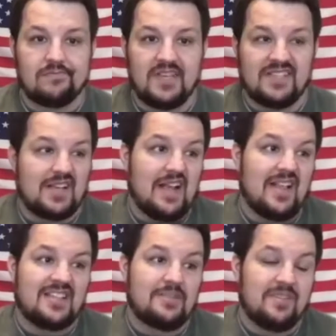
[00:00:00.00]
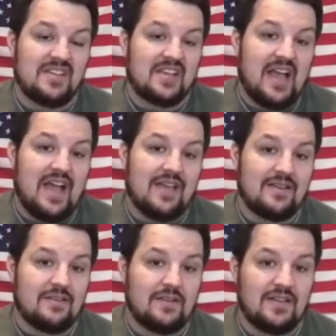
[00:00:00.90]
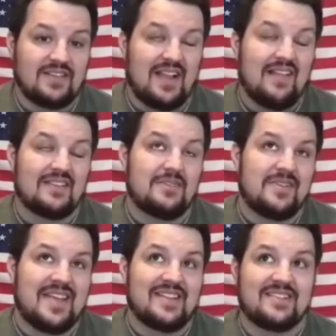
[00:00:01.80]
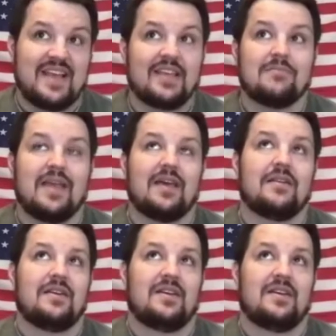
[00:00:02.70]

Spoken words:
He's like, I like to be the guy. He's like, I like to be that second man